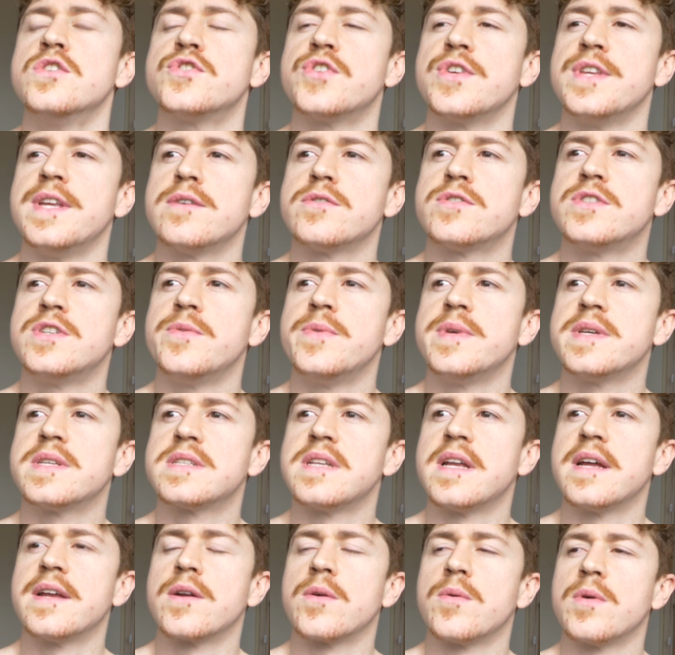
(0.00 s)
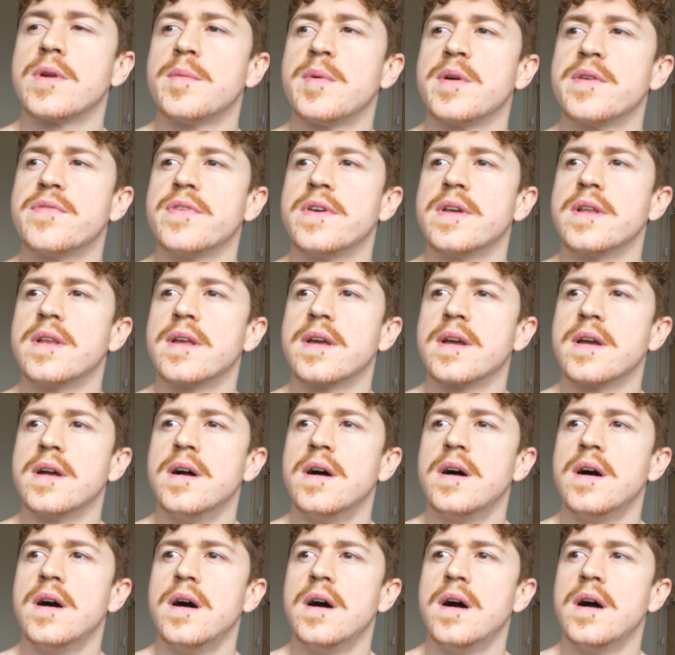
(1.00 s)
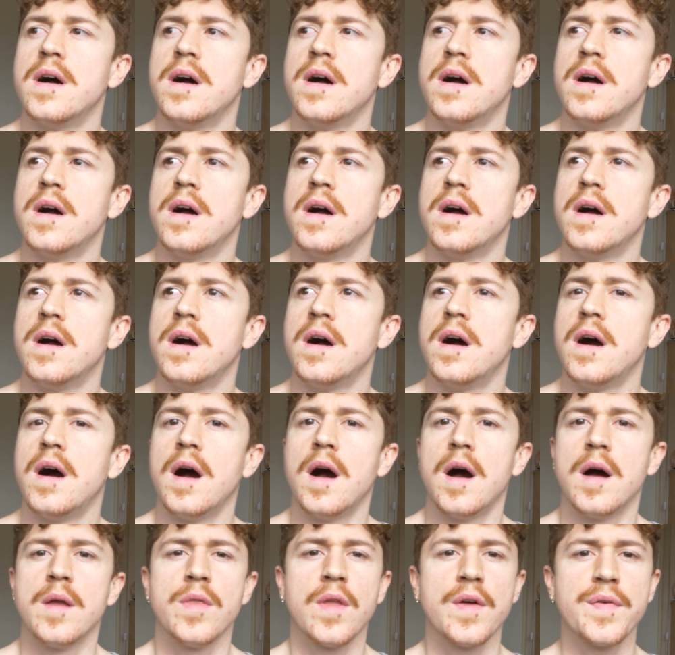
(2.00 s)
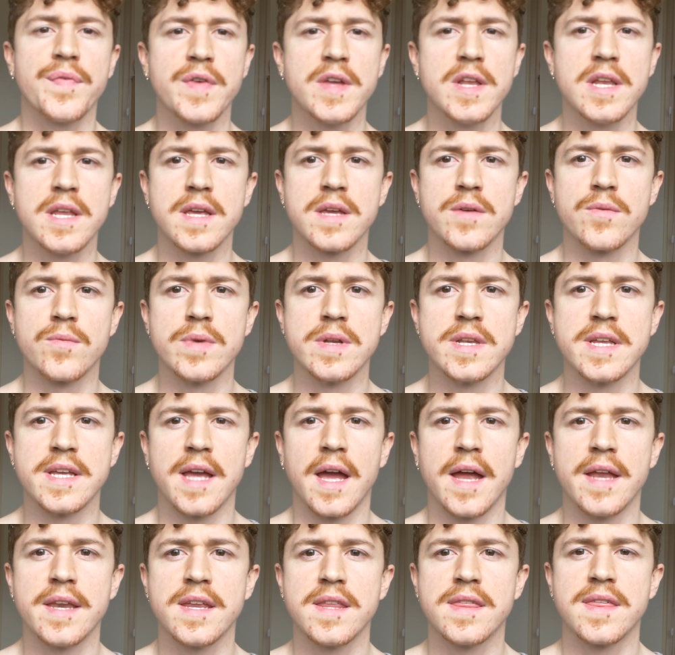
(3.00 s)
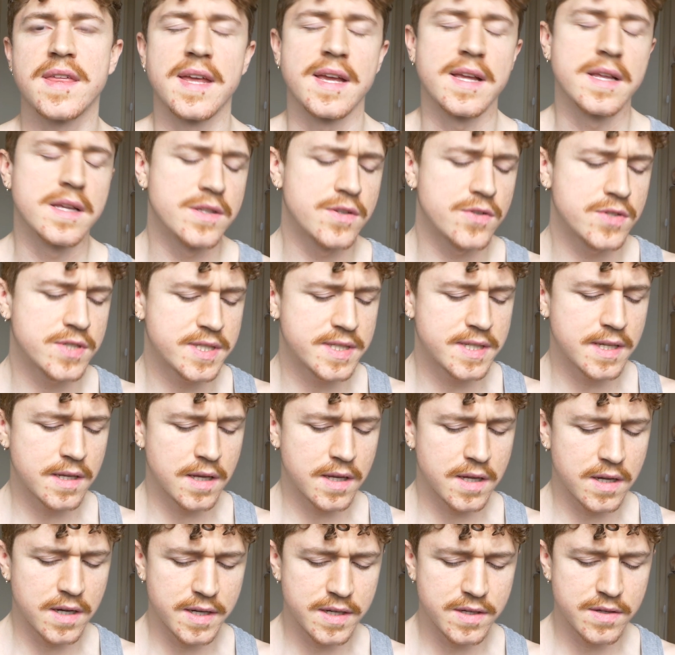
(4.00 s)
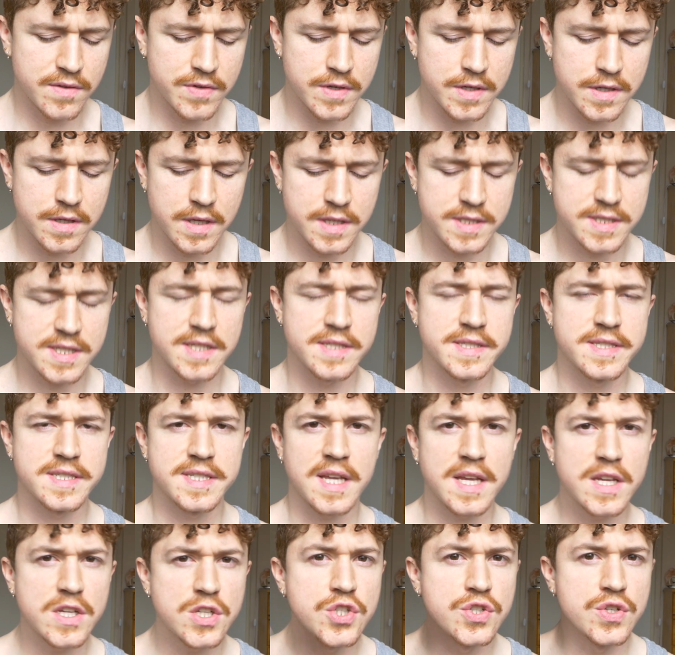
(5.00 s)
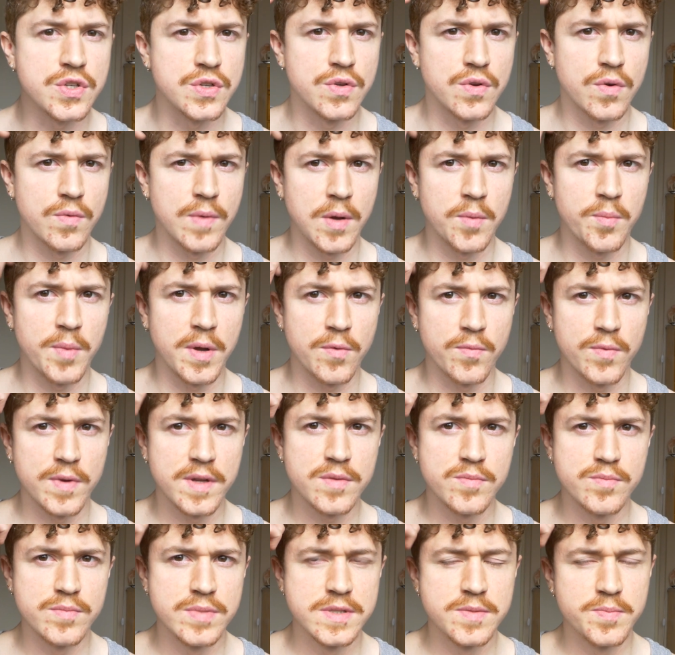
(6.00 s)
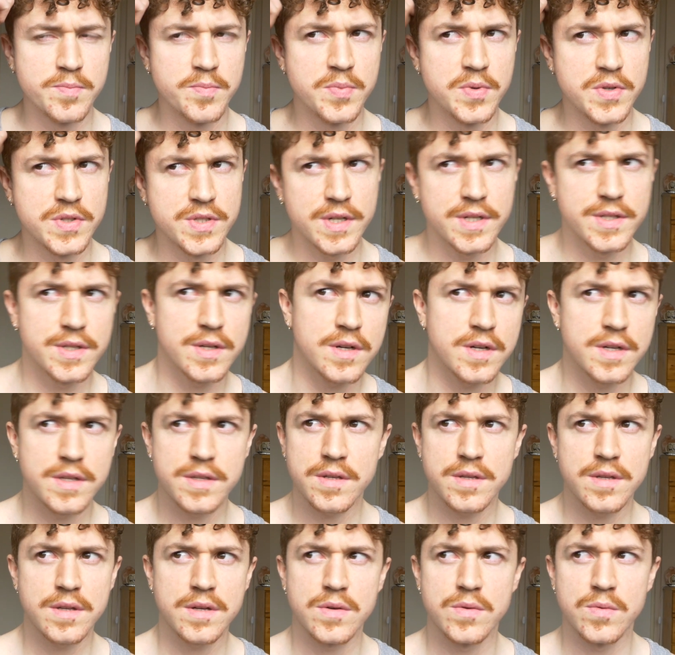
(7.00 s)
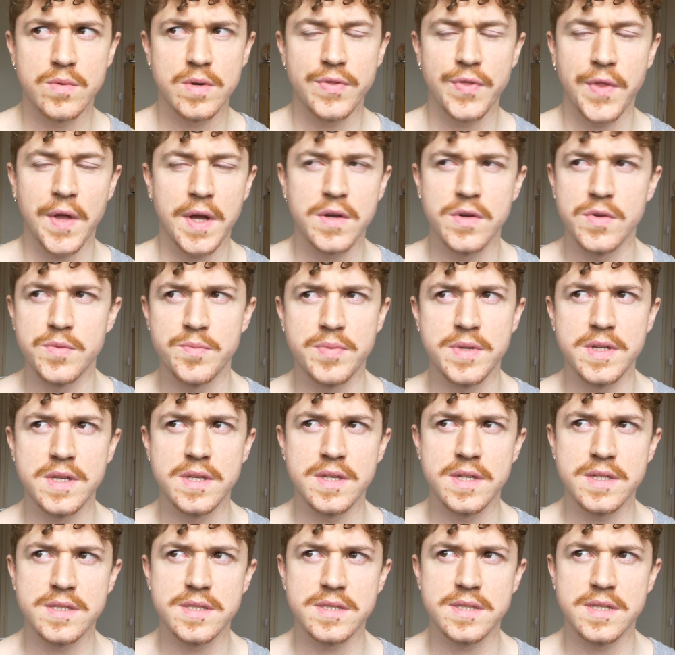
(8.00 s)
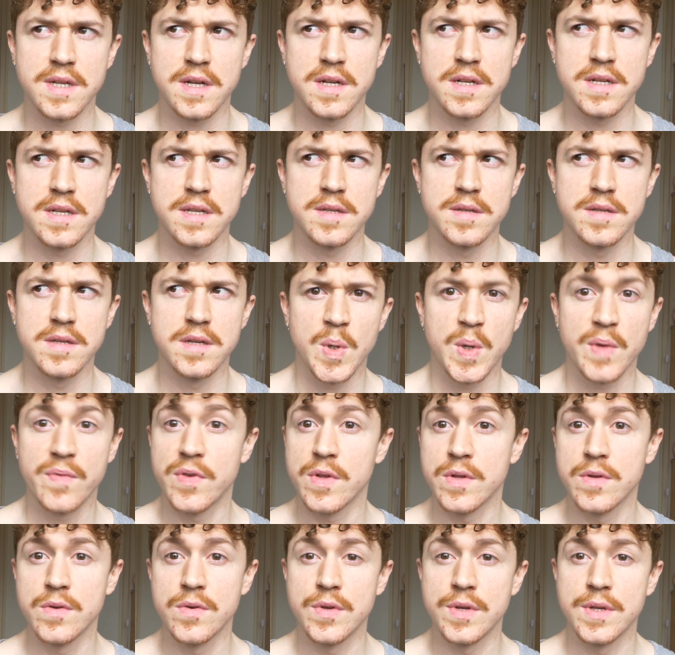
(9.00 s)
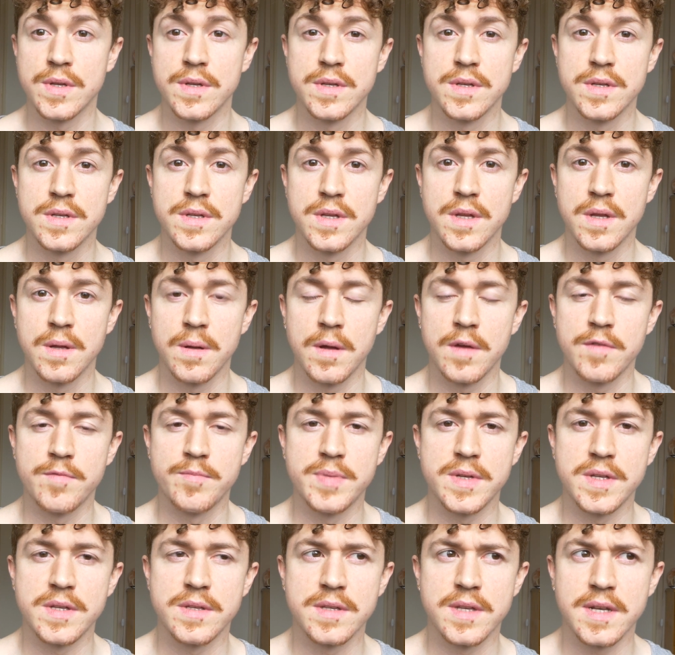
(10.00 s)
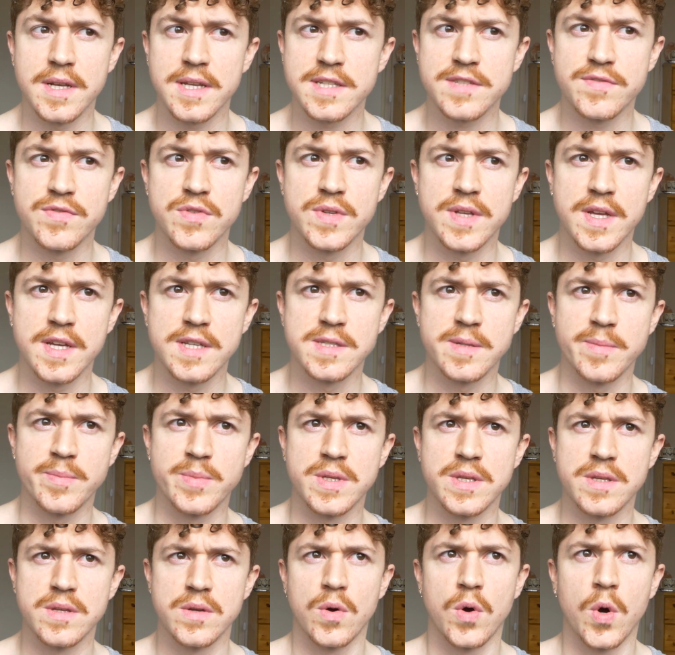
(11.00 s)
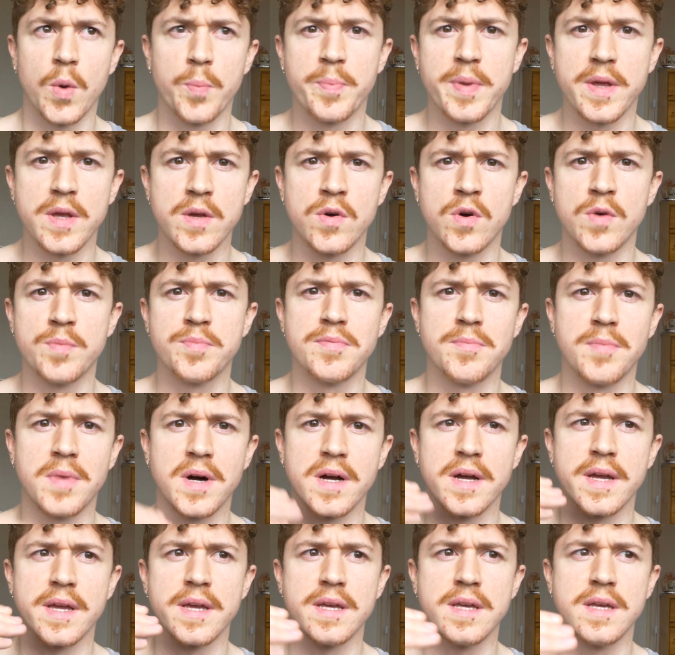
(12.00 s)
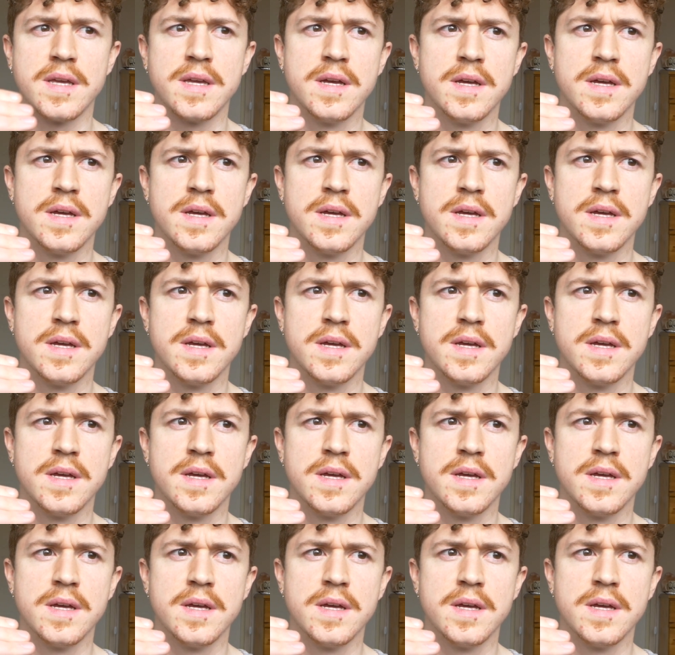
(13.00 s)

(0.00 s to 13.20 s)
So now two weeks later, what am I feeling? not feeling really anything. There's still a kind of a, a sensation around my ribs, but I don't, I don't know what that could be necessarily. But I feel good. I've been the last few days. I've been upping up my